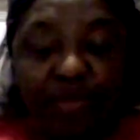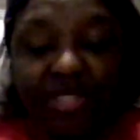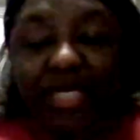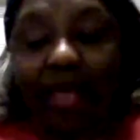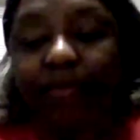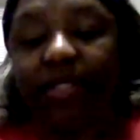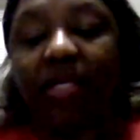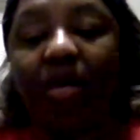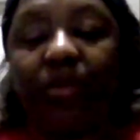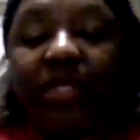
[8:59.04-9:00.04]
just happens to
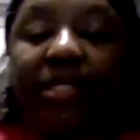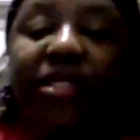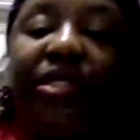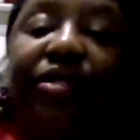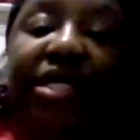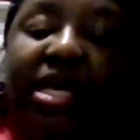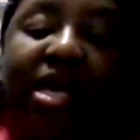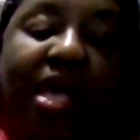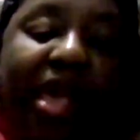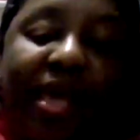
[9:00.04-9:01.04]
come with the clear.
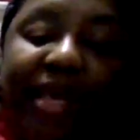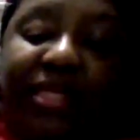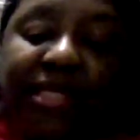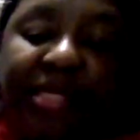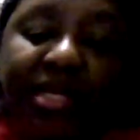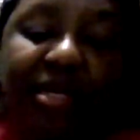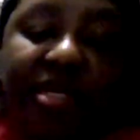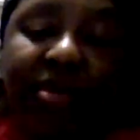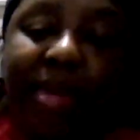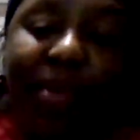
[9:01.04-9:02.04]
And I just ended
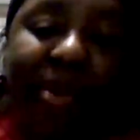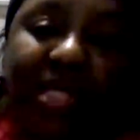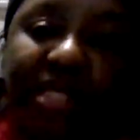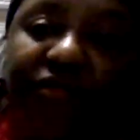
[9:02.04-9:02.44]
up, I bought this